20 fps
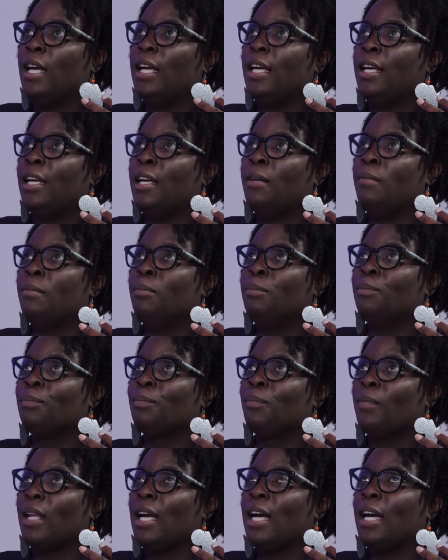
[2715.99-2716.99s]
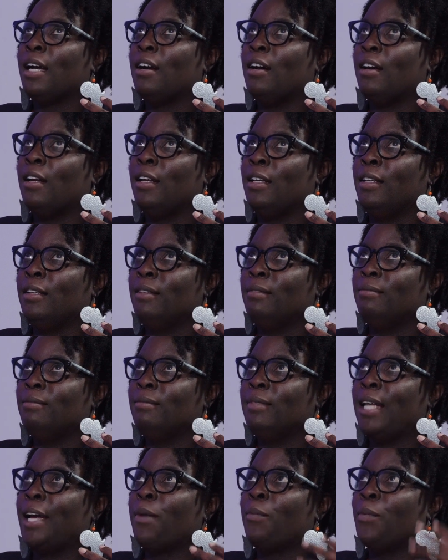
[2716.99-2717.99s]
I call it
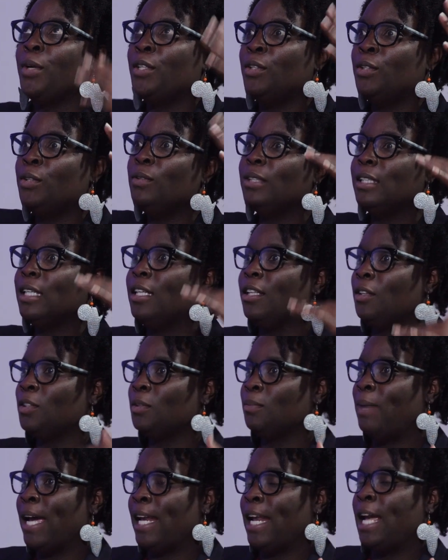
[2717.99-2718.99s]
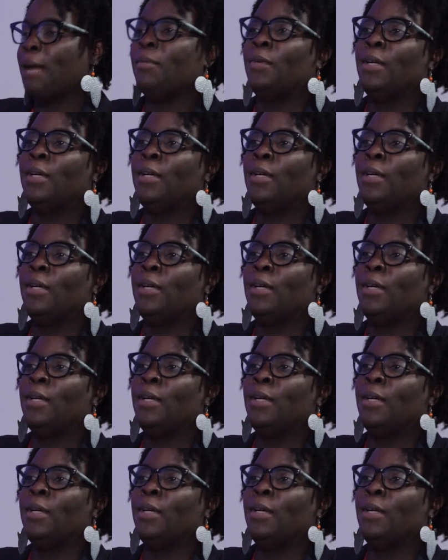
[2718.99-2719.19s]
like reducing those bad habits,